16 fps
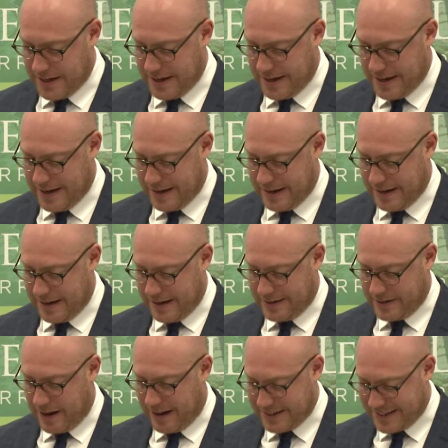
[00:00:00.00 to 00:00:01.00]

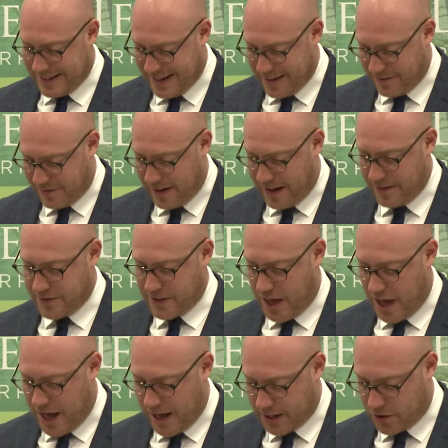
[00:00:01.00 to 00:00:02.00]
1985, in the
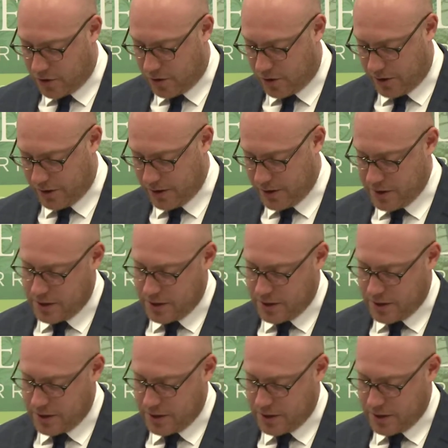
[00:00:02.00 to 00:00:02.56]
High Court.